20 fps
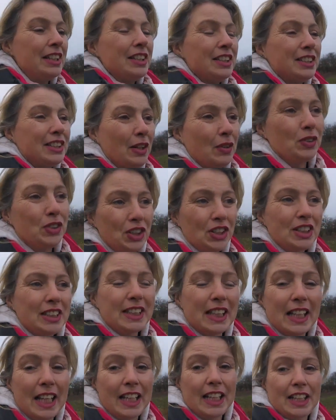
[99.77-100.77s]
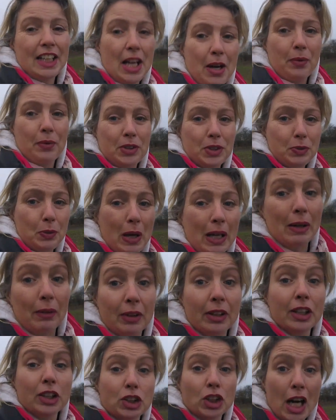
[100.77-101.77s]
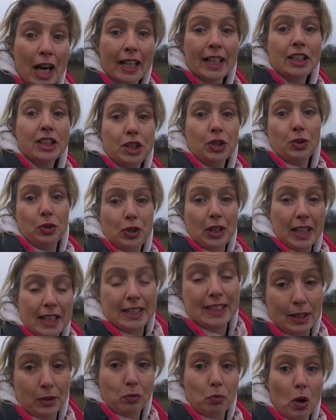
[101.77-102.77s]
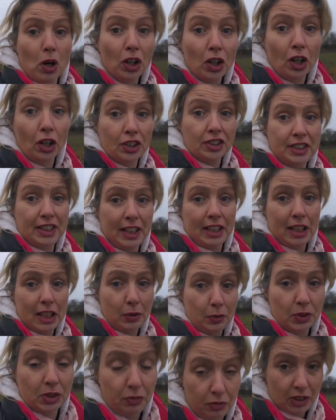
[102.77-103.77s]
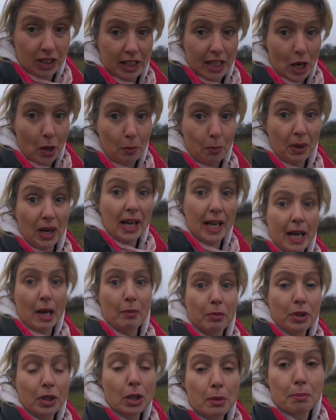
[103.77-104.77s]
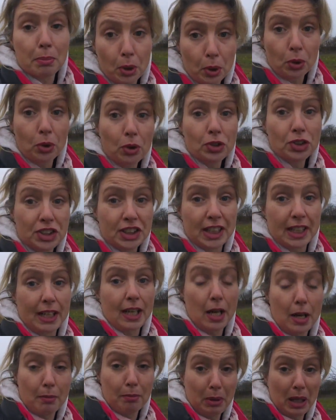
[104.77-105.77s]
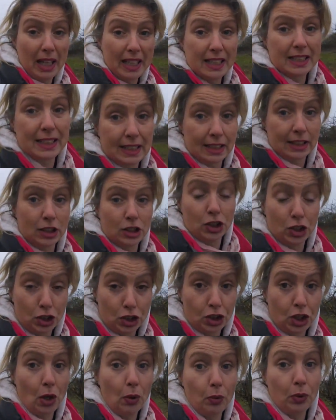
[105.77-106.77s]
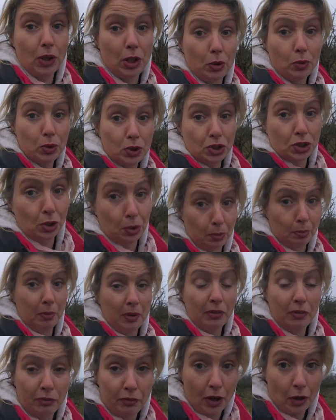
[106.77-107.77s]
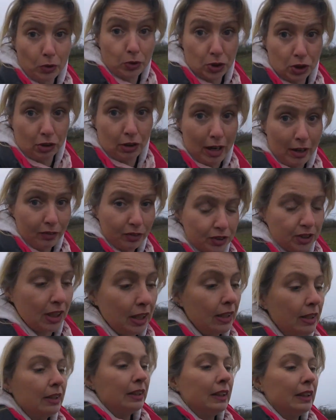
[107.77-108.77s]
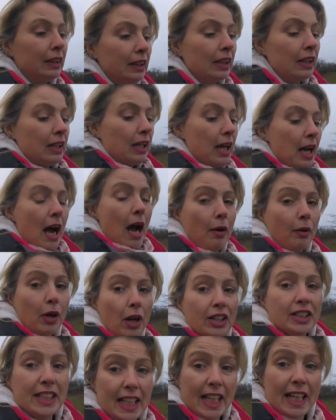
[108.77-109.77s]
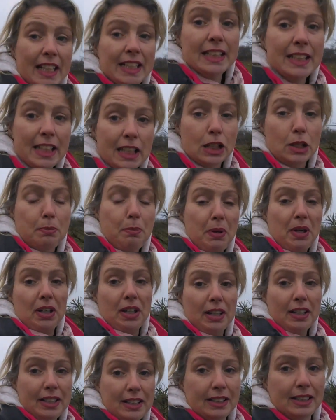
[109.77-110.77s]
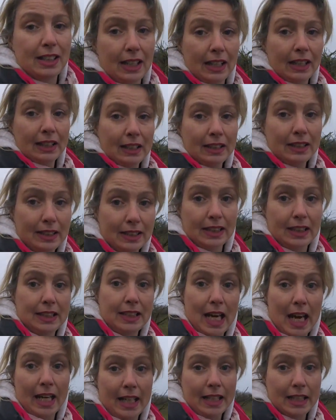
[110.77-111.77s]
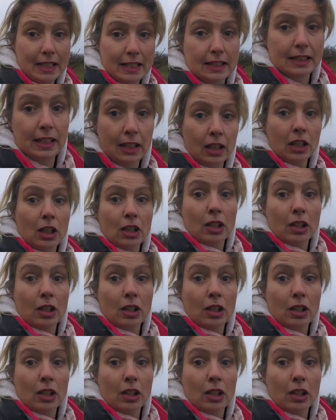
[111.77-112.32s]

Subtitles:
So just to let you know as well, I'm going to try and do this in one continuous video, but I am going to pause it at places to show you some photographs. I'm going to intersperse today's